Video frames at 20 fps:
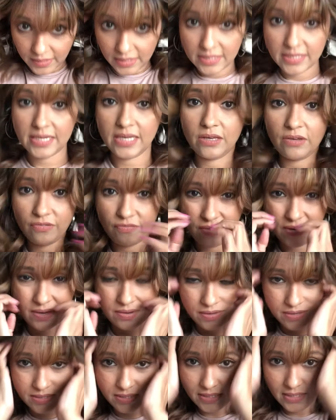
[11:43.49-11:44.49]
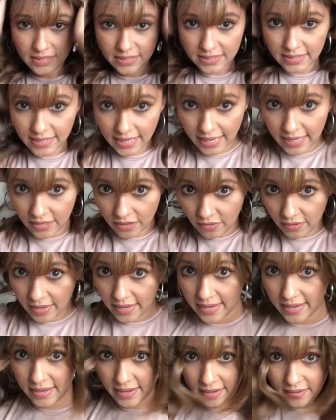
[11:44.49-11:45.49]
Take your fingers inside your
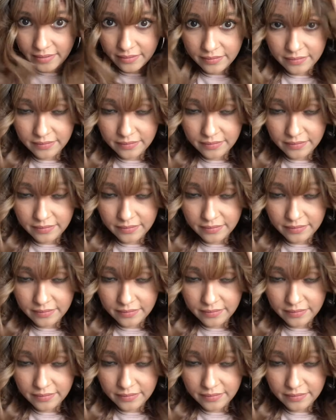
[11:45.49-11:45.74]
hair.